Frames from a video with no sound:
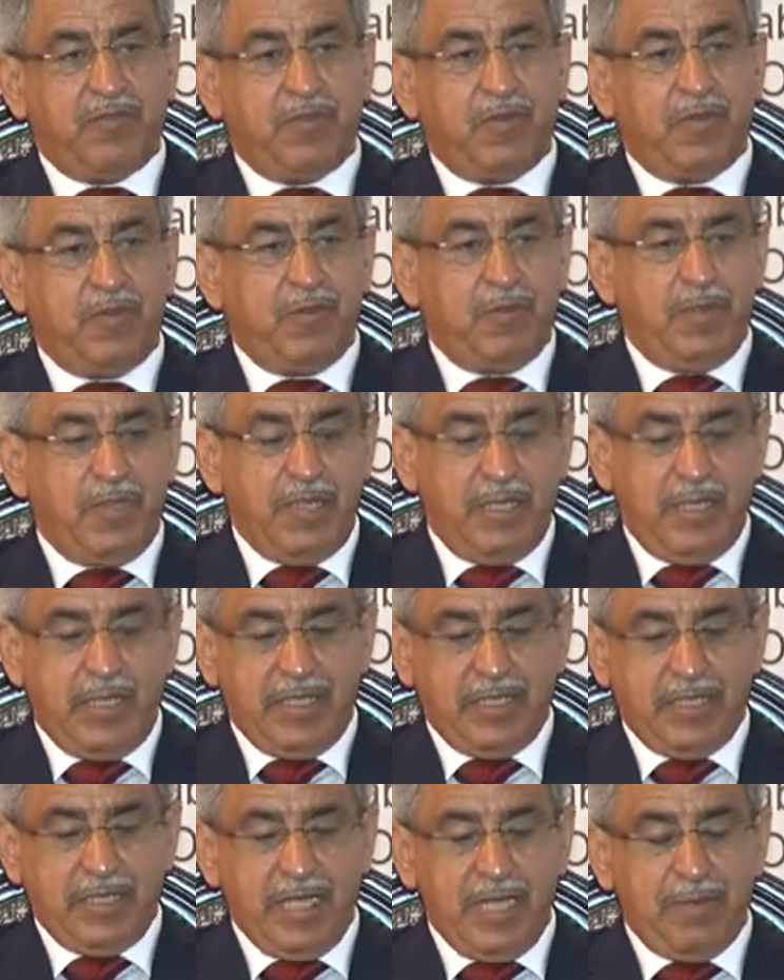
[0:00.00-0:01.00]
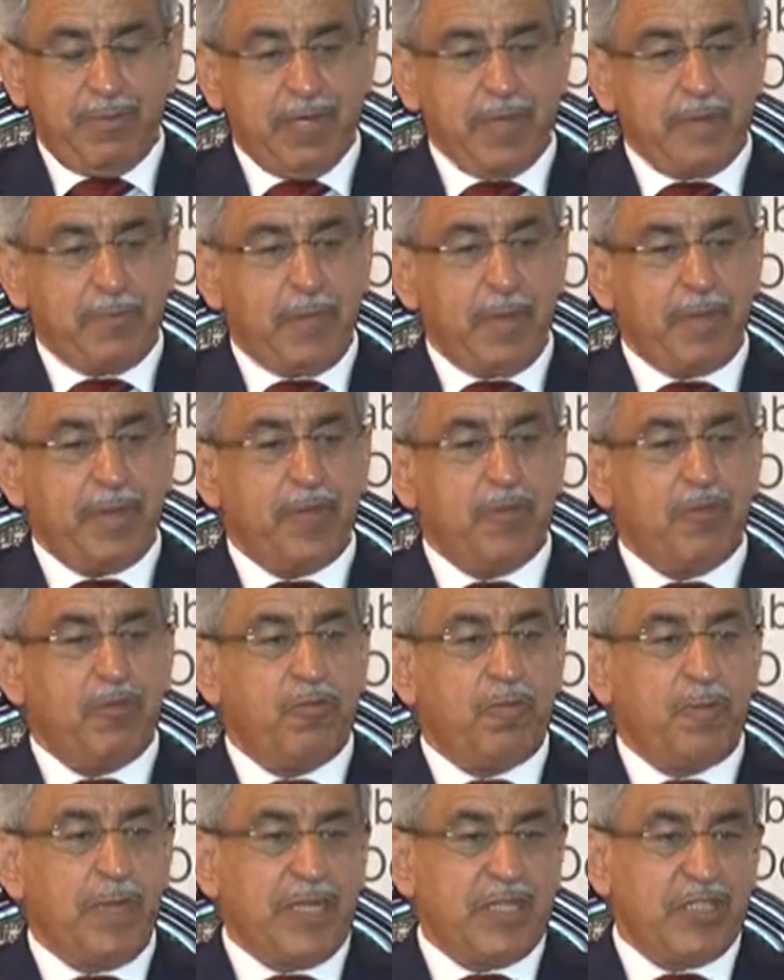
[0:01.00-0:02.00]
from the Islamic Republic
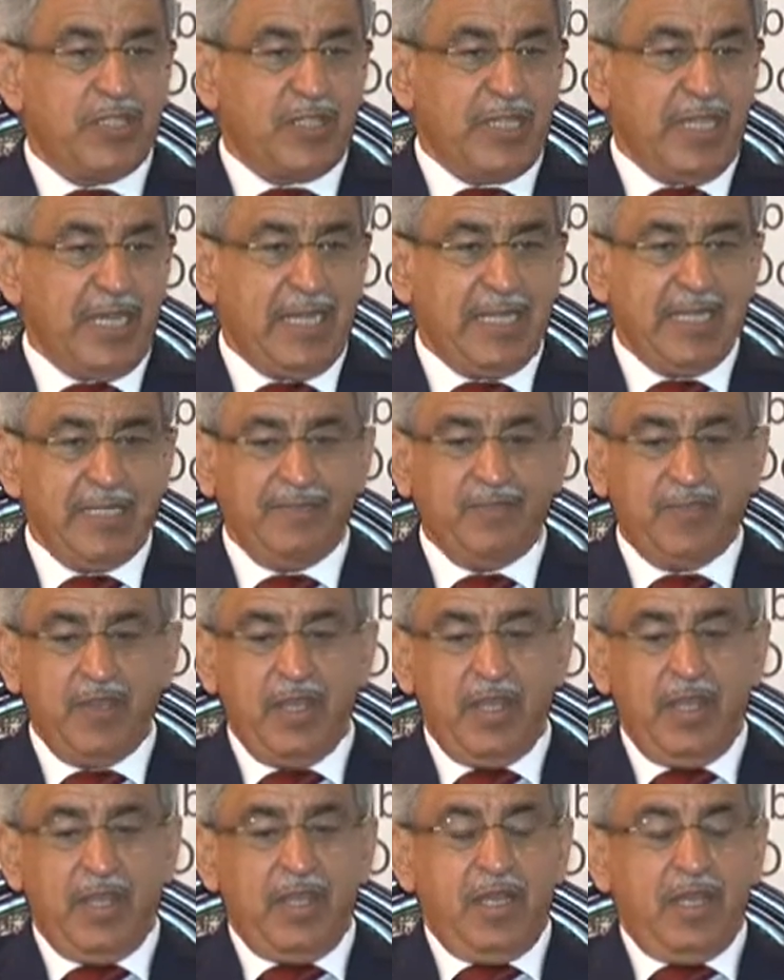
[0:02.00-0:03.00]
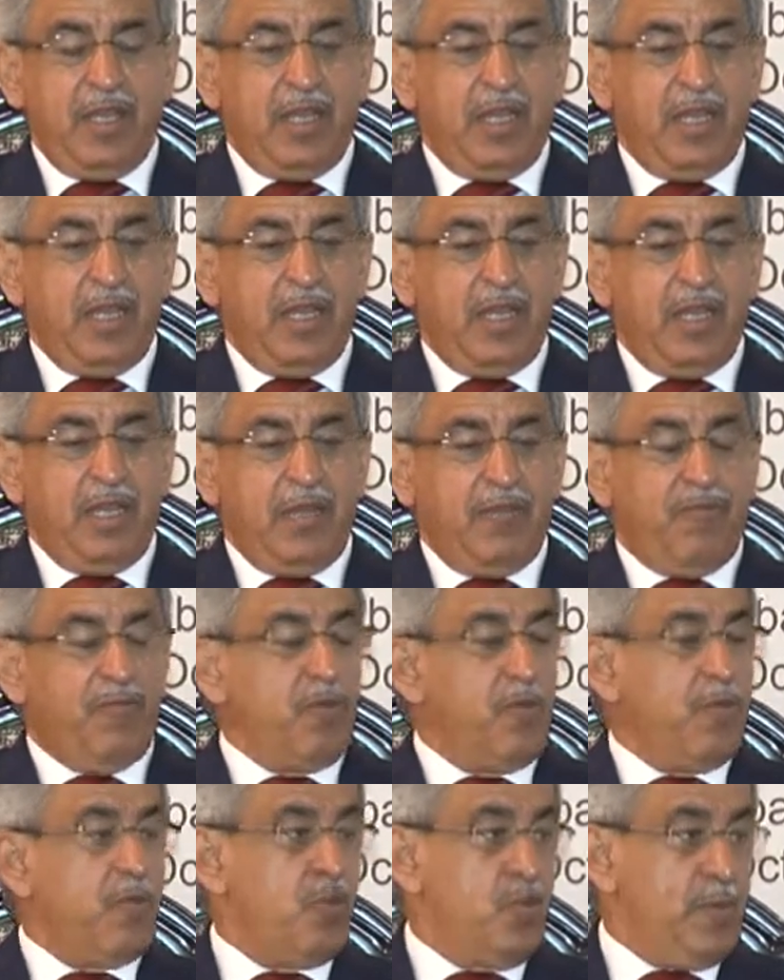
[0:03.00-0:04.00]
of Pakistan
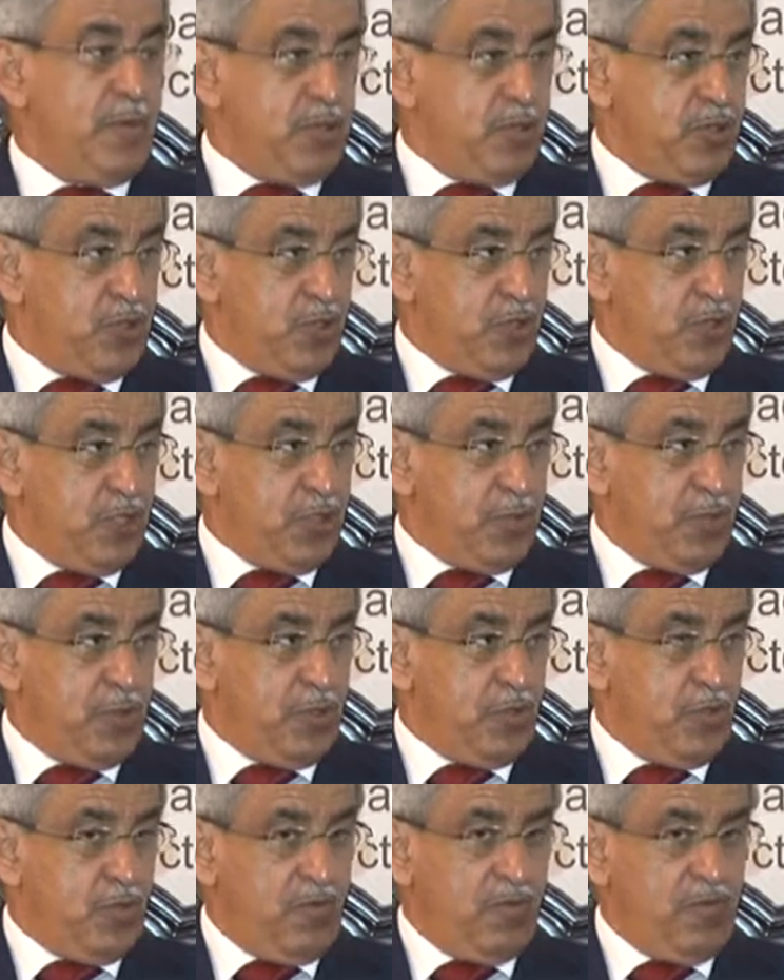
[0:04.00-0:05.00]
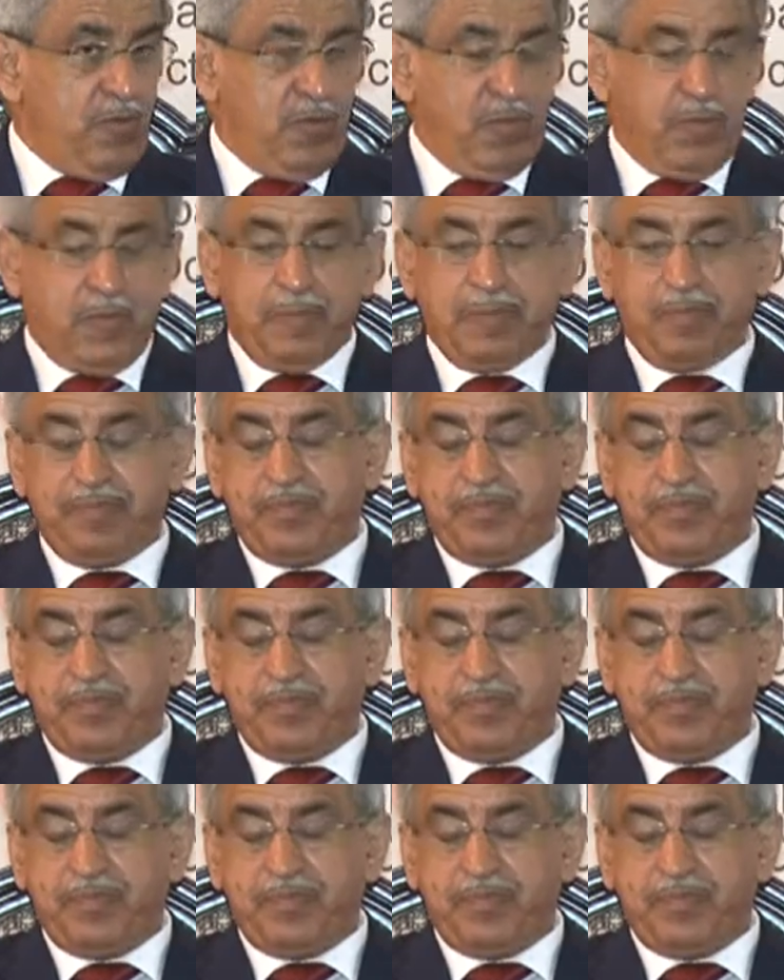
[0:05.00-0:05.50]
from human resources point of view.